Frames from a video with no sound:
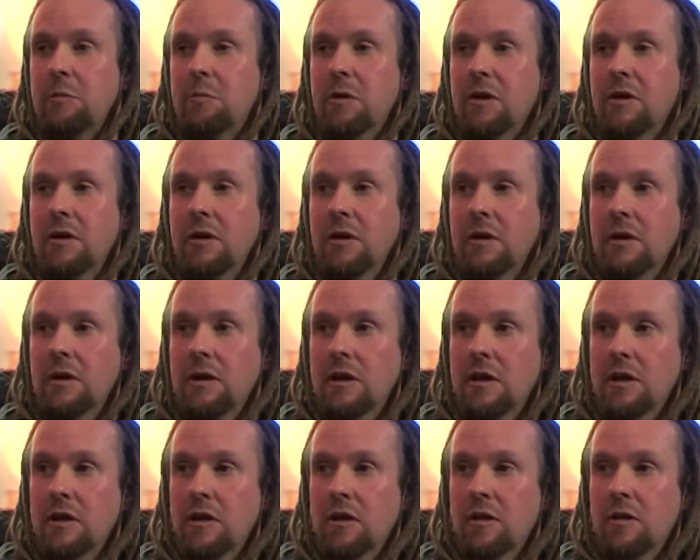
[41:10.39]
deeper.
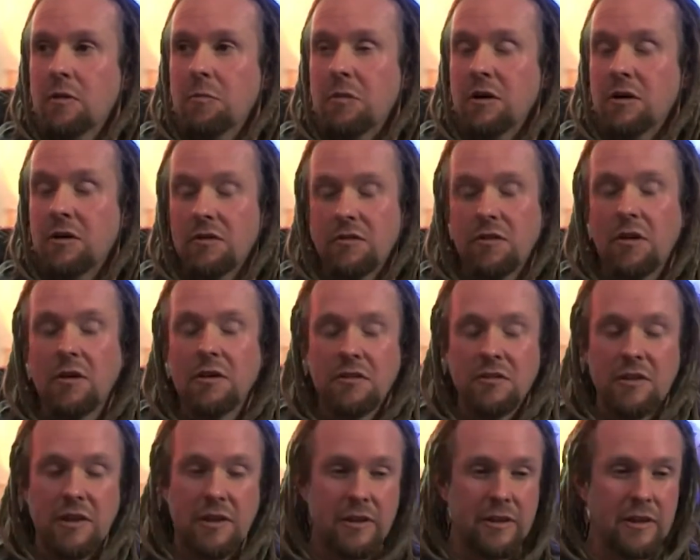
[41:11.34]
Yes. Because
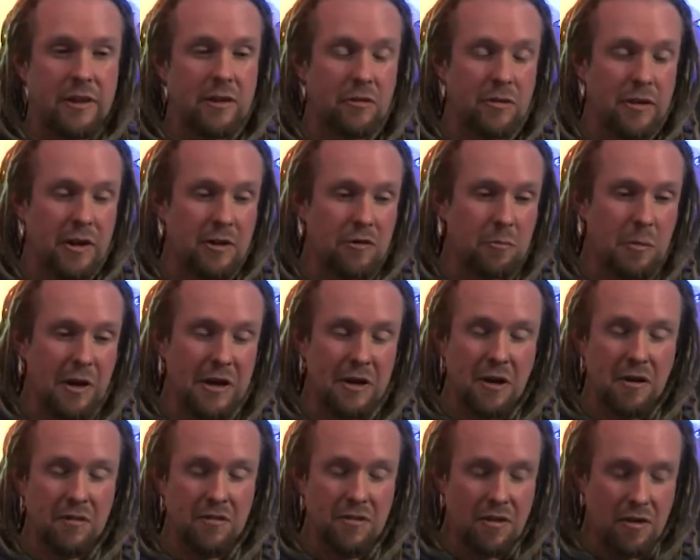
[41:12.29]
honestly, they, they
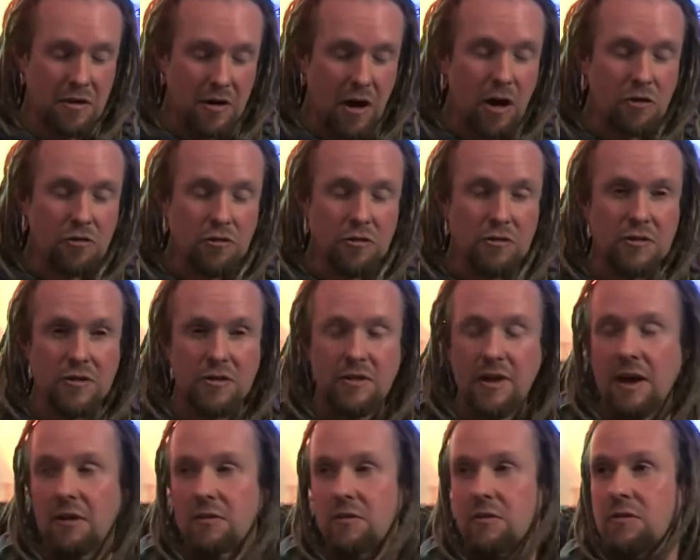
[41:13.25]
spent hundreds of
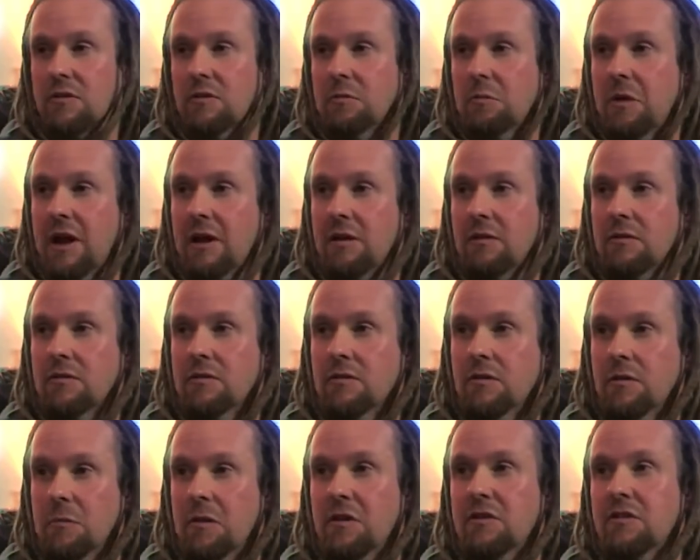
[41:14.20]
thousands of
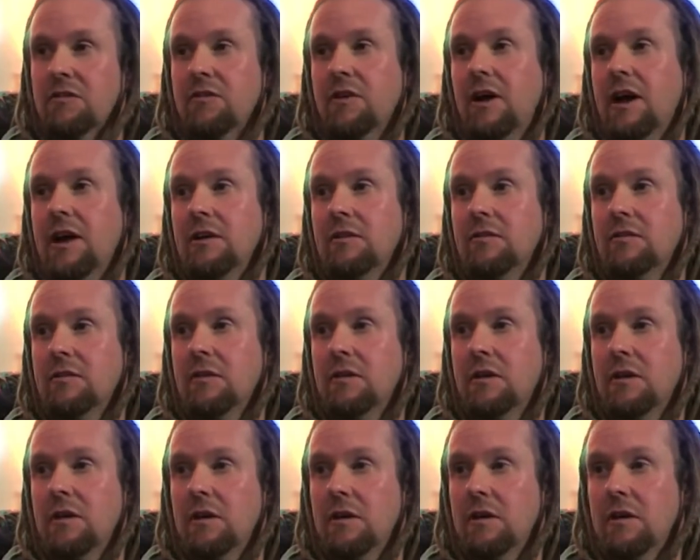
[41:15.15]
pounds on my surveillance
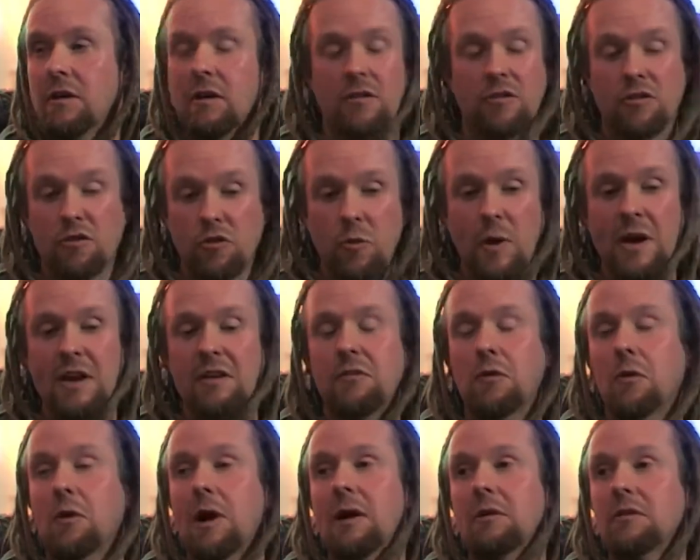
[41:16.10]
yeah. Like
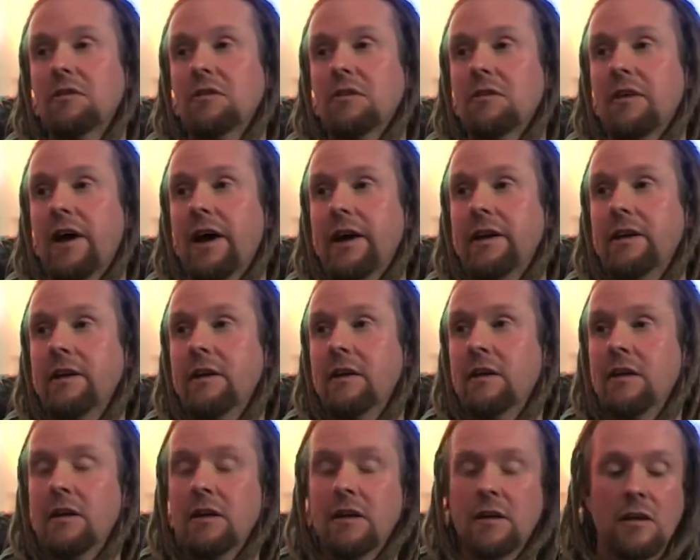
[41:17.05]
24 hours a day
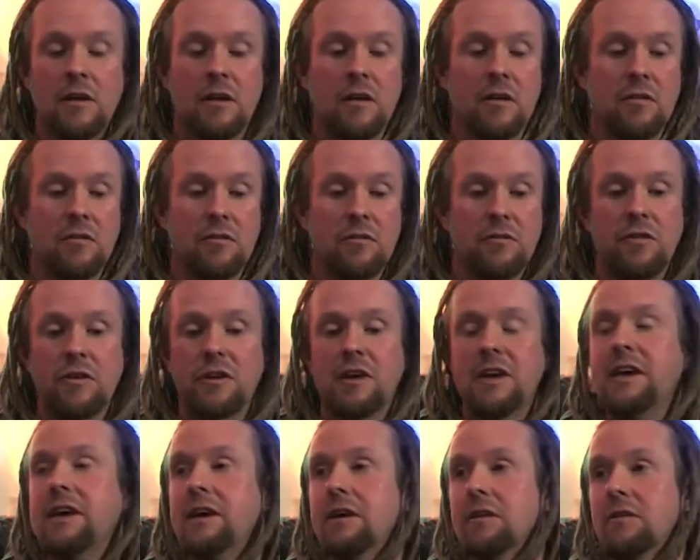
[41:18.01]
for
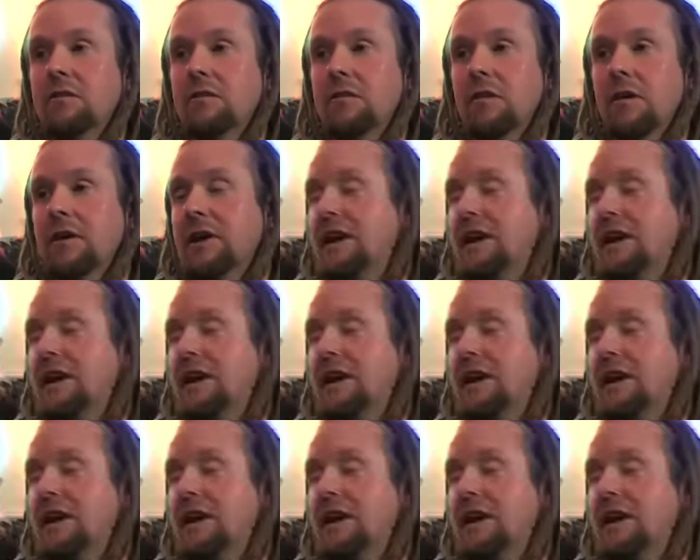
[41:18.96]
years.